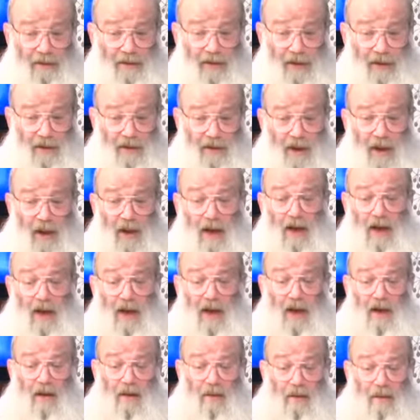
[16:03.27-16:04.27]
gives us.
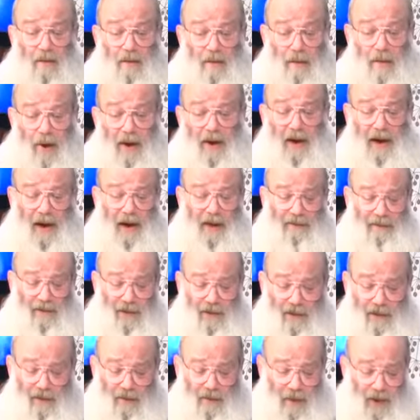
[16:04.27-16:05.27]
But it
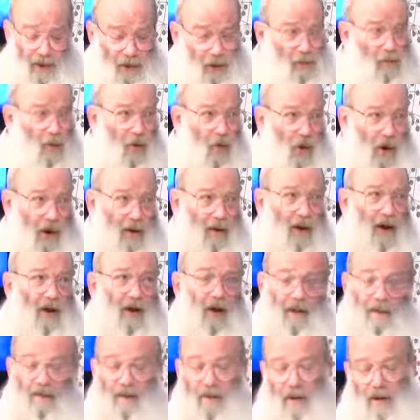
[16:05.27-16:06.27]
gives us much more.
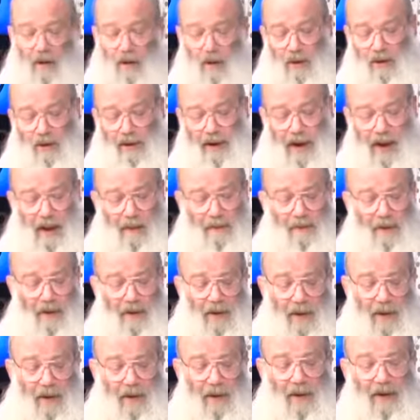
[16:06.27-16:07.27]
Now, I'm holding
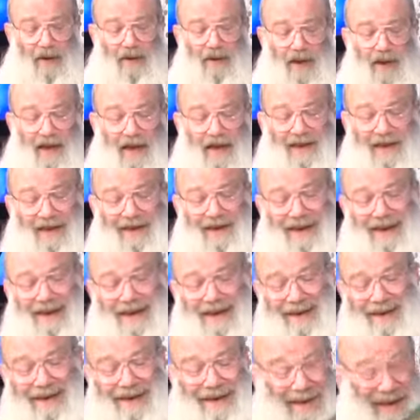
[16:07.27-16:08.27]
up the
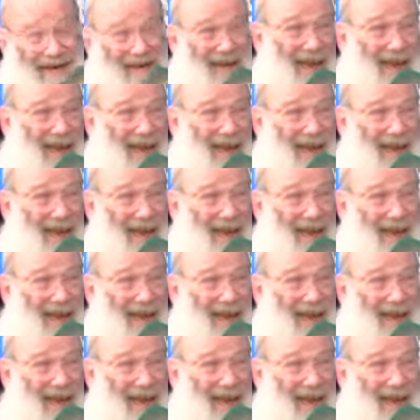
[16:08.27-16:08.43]
extended